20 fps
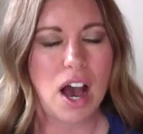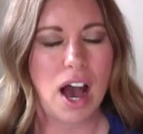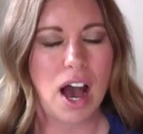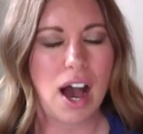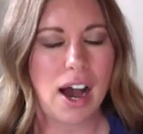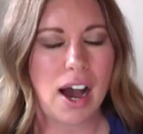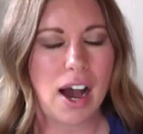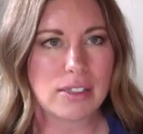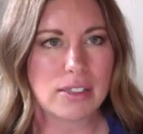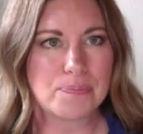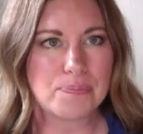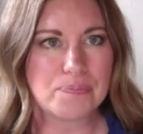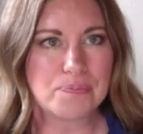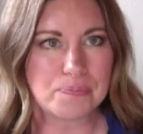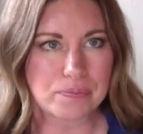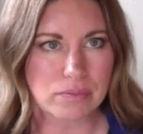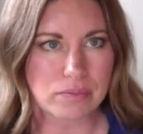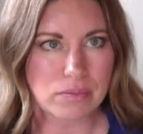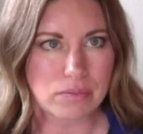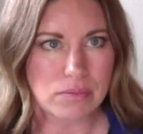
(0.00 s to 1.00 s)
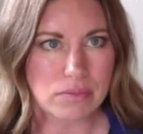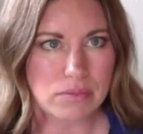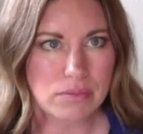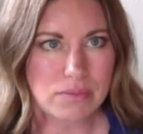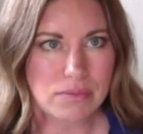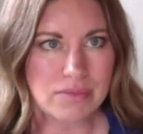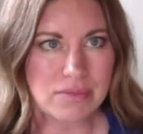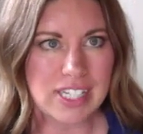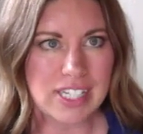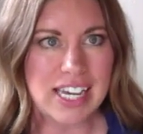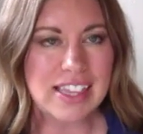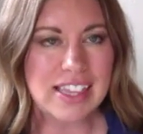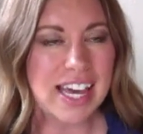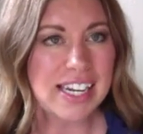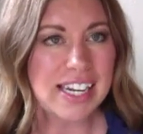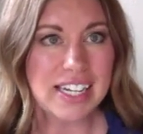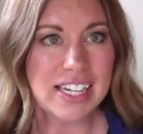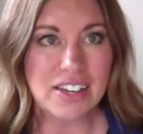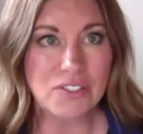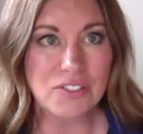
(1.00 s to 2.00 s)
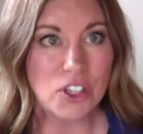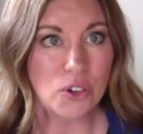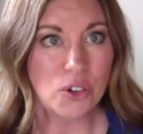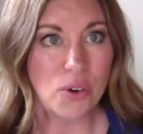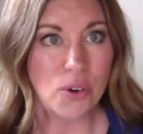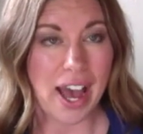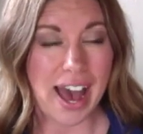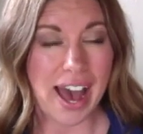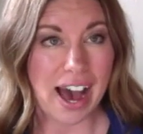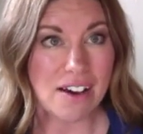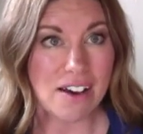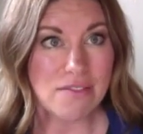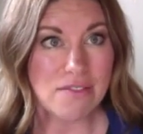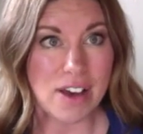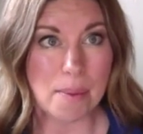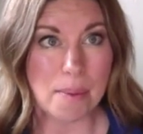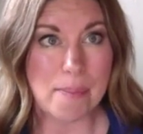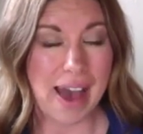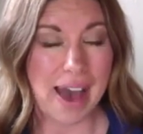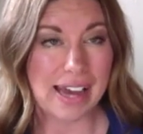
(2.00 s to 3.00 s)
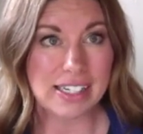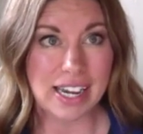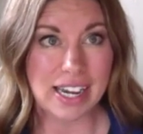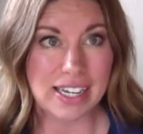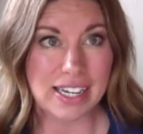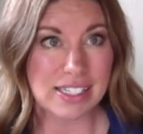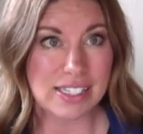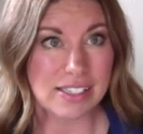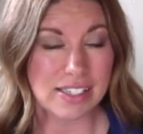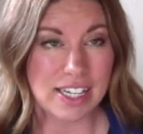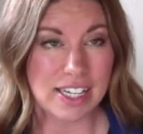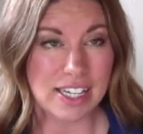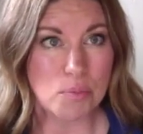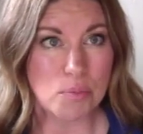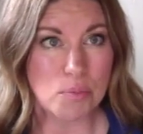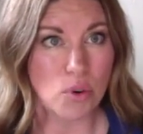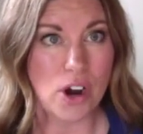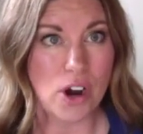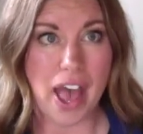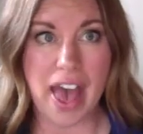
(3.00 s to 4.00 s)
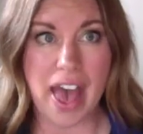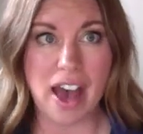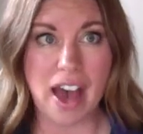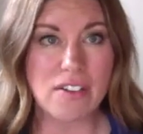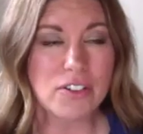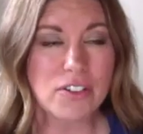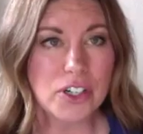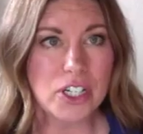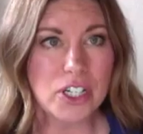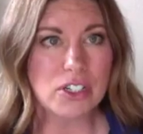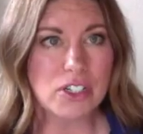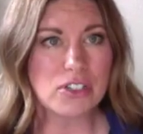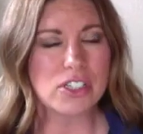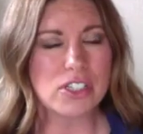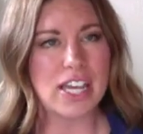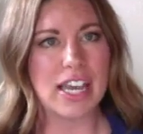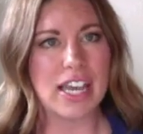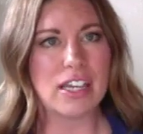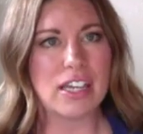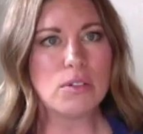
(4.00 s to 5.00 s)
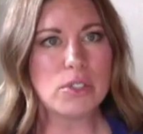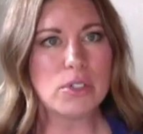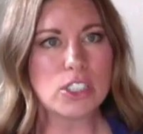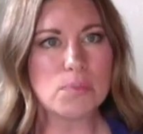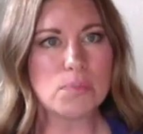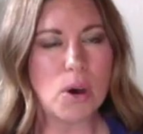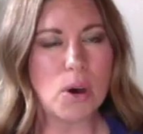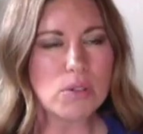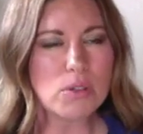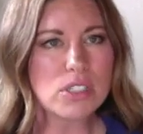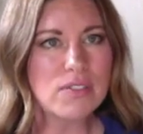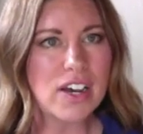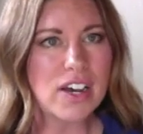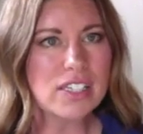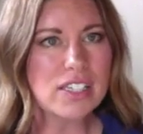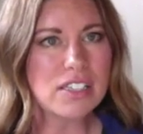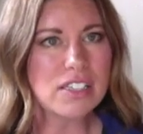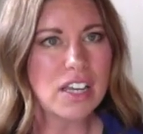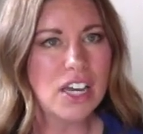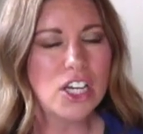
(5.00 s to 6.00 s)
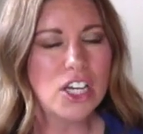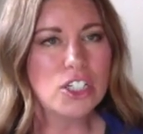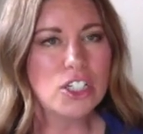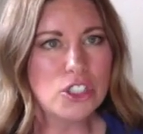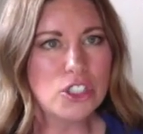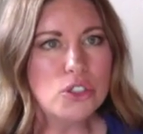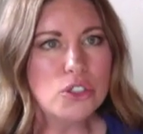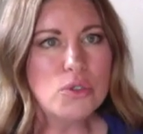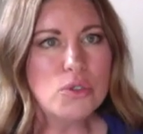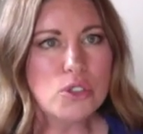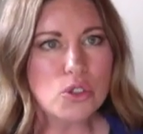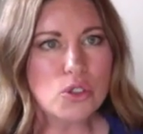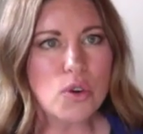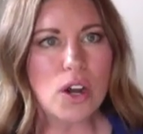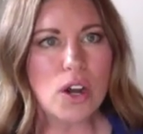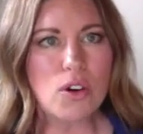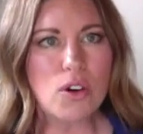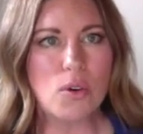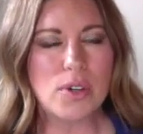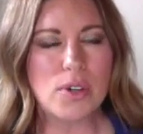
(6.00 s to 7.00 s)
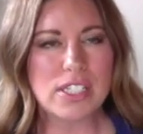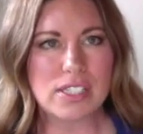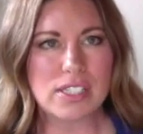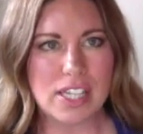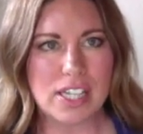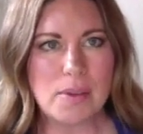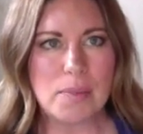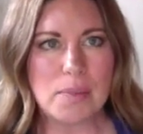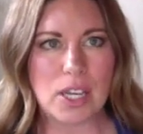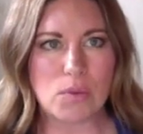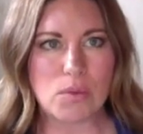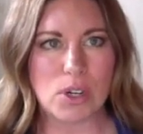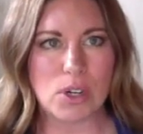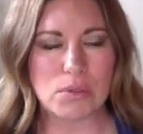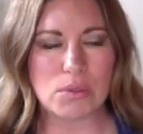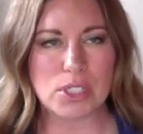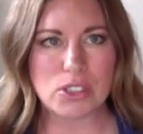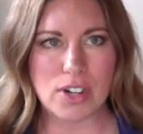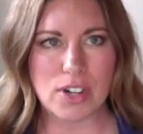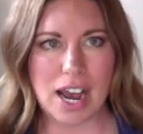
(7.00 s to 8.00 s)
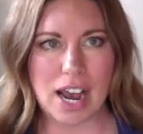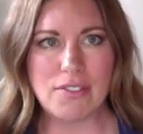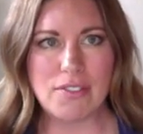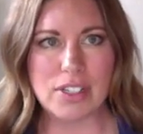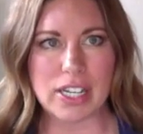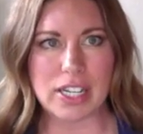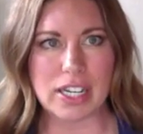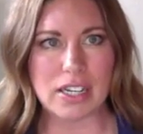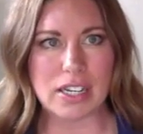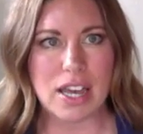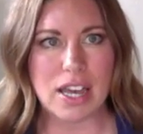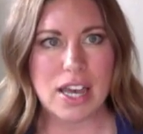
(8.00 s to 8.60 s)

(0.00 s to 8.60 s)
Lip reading: And then if you have a bad night's sleep wherever you're staying, which most of us do struggle with sleeping when we're traveling